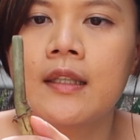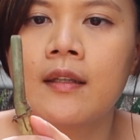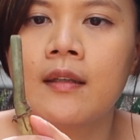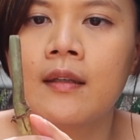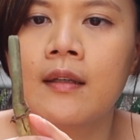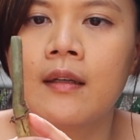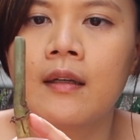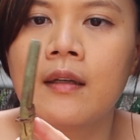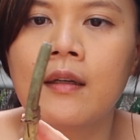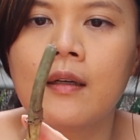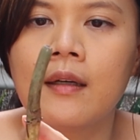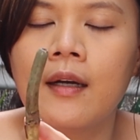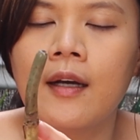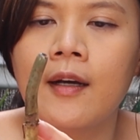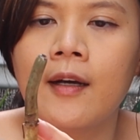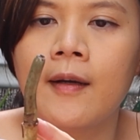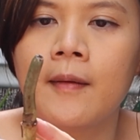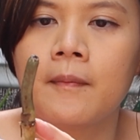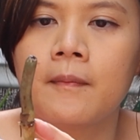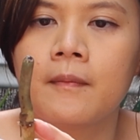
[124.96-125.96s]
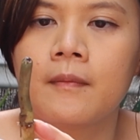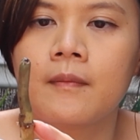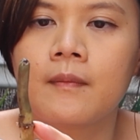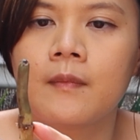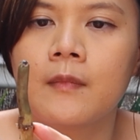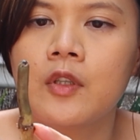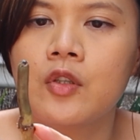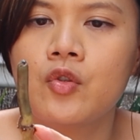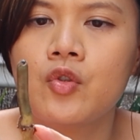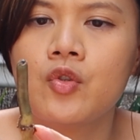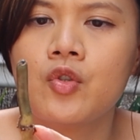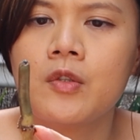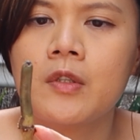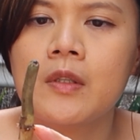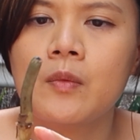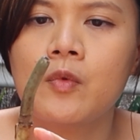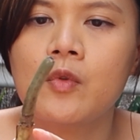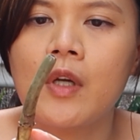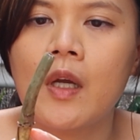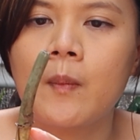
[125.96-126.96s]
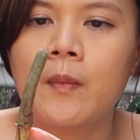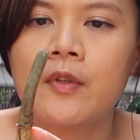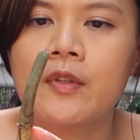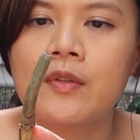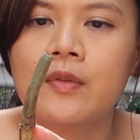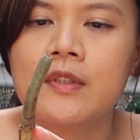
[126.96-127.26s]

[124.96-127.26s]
the you usually will be able